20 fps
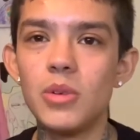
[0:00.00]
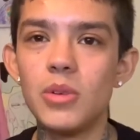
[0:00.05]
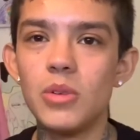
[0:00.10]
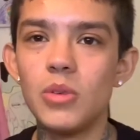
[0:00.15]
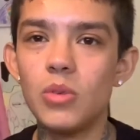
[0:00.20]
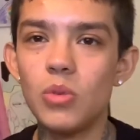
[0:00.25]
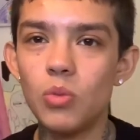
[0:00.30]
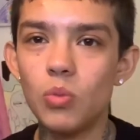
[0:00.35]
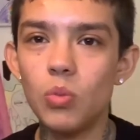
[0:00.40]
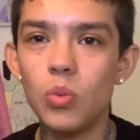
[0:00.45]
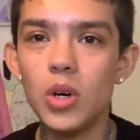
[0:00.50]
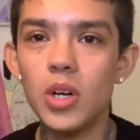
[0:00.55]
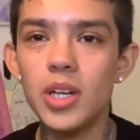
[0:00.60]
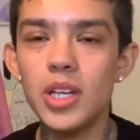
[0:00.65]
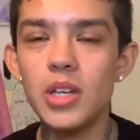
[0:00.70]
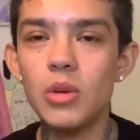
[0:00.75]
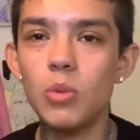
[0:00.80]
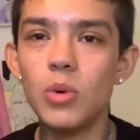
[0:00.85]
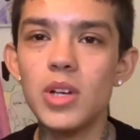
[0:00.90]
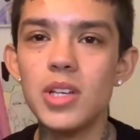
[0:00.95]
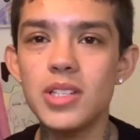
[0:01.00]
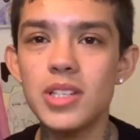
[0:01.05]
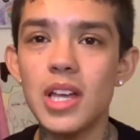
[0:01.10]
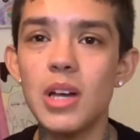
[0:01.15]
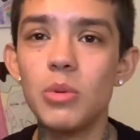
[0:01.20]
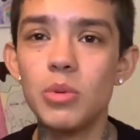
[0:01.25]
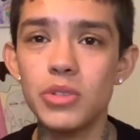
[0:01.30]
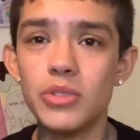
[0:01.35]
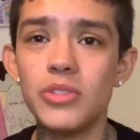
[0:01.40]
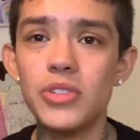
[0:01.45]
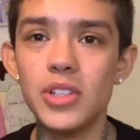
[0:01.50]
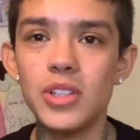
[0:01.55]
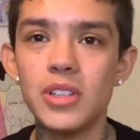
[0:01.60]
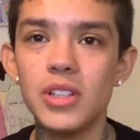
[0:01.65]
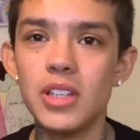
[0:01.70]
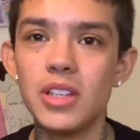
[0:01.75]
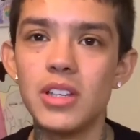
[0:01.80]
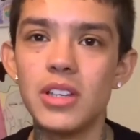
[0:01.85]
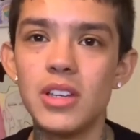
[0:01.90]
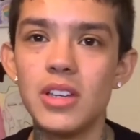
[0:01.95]
what it was I was feeling.
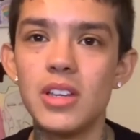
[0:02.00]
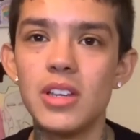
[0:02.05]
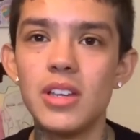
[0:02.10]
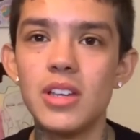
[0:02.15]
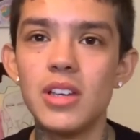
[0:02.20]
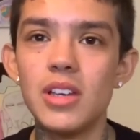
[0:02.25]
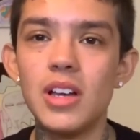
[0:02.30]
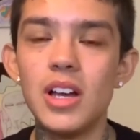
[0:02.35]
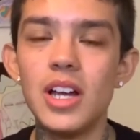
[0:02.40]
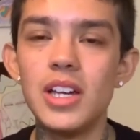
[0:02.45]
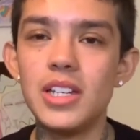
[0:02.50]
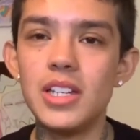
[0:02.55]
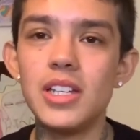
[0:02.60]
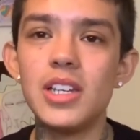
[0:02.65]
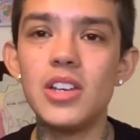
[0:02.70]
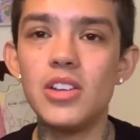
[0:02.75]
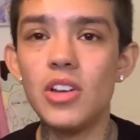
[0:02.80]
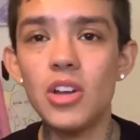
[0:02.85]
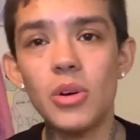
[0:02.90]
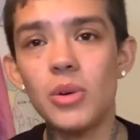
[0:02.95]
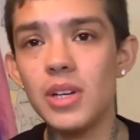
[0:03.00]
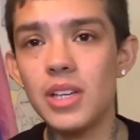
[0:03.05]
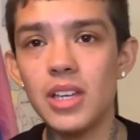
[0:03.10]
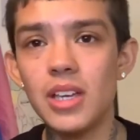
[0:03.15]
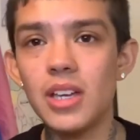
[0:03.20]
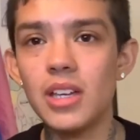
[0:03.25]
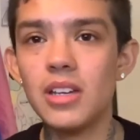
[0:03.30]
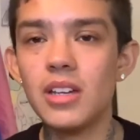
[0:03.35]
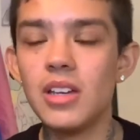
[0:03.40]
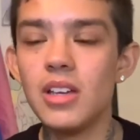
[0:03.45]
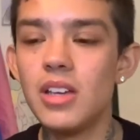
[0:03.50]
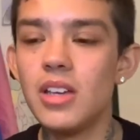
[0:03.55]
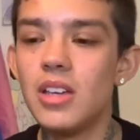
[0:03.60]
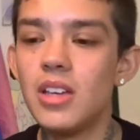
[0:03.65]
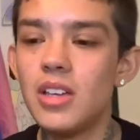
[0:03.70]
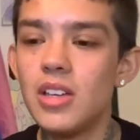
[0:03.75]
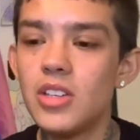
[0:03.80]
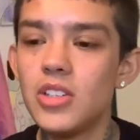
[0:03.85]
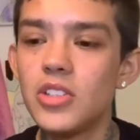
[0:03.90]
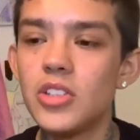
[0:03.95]
I didn't know it yet.
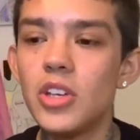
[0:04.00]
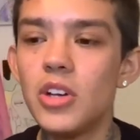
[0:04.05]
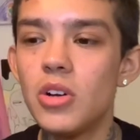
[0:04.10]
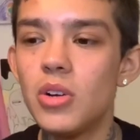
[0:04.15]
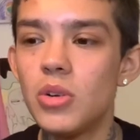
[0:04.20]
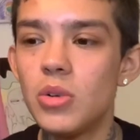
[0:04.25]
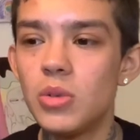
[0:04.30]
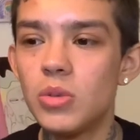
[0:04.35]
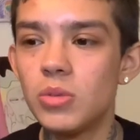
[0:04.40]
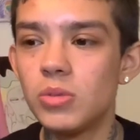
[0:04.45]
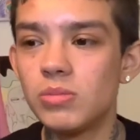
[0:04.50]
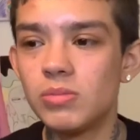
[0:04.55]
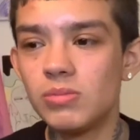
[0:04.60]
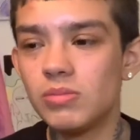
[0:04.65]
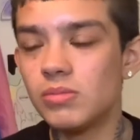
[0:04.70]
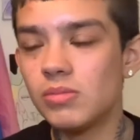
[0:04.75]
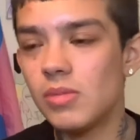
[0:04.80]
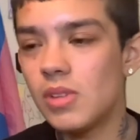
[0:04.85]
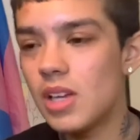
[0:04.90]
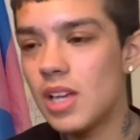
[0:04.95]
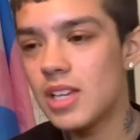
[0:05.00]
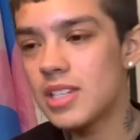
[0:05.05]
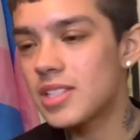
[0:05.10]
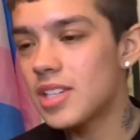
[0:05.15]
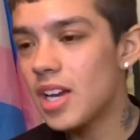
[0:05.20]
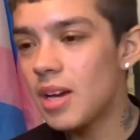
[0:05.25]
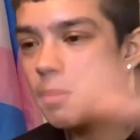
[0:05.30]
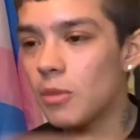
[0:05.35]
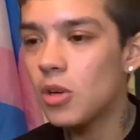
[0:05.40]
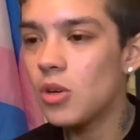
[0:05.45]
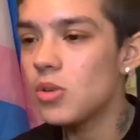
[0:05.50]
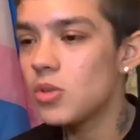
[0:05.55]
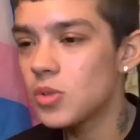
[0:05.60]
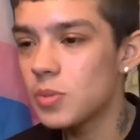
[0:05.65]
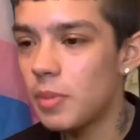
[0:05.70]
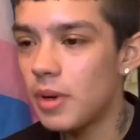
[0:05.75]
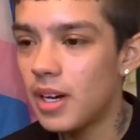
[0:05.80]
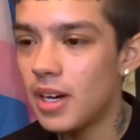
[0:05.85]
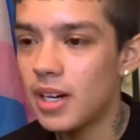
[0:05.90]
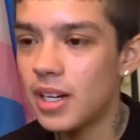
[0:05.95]
So as time goes
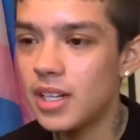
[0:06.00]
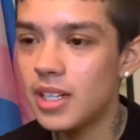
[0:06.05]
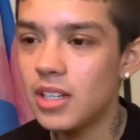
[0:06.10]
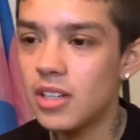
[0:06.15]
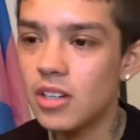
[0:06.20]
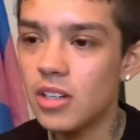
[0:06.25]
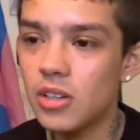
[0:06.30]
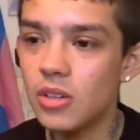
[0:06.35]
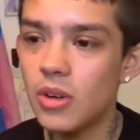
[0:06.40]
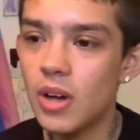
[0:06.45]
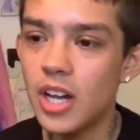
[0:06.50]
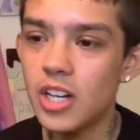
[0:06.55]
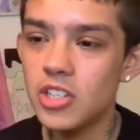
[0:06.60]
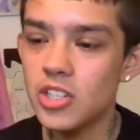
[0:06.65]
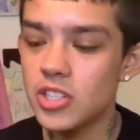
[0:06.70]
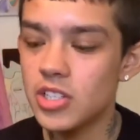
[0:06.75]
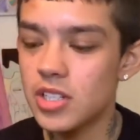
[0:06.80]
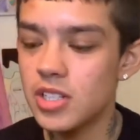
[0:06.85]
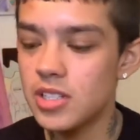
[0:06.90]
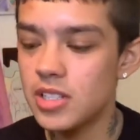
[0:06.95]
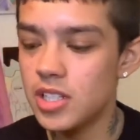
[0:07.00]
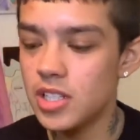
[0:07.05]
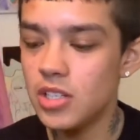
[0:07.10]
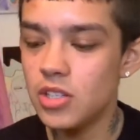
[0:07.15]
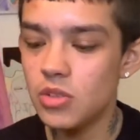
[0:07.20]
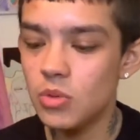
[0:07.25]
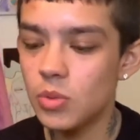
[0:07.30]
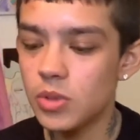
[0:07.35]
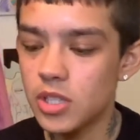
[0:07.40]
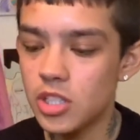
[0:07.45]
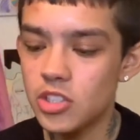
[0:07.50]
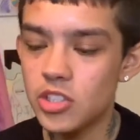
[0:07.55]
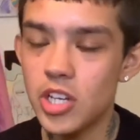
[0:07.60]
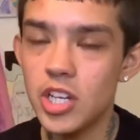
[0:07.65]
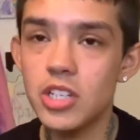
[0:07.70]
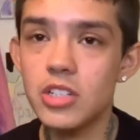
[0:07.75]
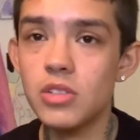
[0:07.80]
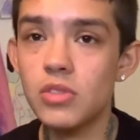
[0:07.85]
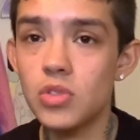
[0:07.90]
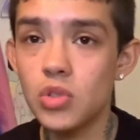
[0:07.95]
by, I just continued with a change
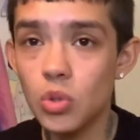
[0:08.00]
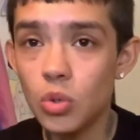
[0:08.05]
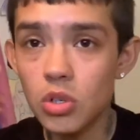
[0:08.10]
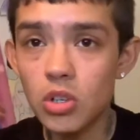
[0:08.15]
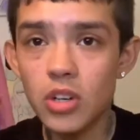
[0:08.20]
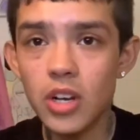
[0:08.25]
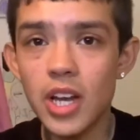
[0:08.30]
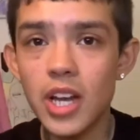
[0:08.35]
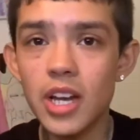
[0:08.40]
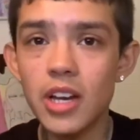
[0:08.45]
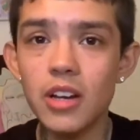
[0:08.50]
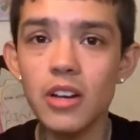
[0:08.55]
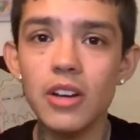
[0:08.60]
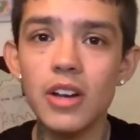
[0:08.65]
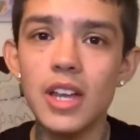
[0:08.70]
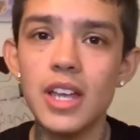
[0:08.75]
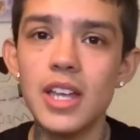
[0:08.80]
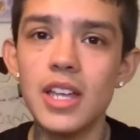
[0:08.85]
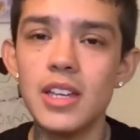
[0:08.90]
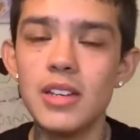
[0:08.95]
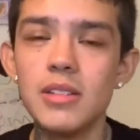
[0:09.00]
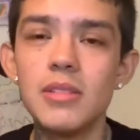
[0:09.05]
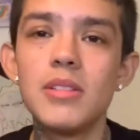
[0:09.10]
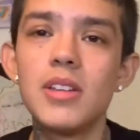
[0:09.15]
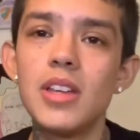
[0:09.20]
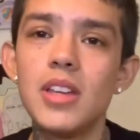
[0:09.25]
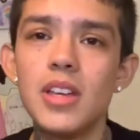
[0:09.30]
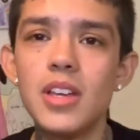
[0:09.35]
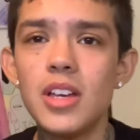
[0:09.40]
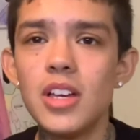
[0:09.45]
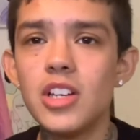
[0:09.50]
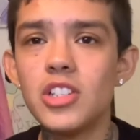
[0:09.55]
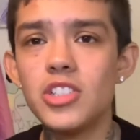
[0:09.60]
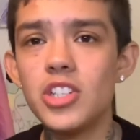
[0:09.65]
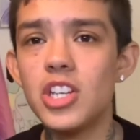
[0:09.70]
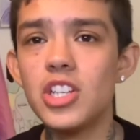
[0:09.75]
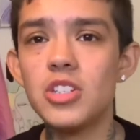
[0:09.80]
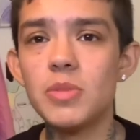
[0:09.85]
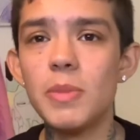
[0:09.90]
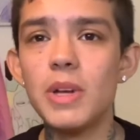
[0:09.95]
of shorter hair and a
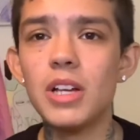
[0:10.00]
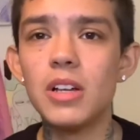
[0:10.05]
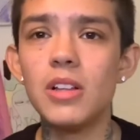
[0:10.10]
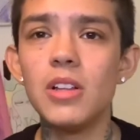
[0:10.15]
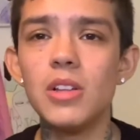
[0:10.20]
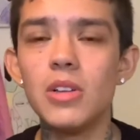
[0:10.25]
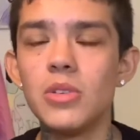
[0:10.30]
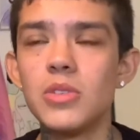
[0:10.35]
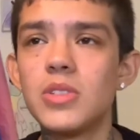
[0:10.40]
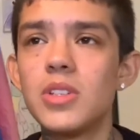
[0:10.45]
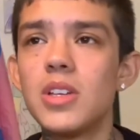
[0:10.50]
change in my clothes.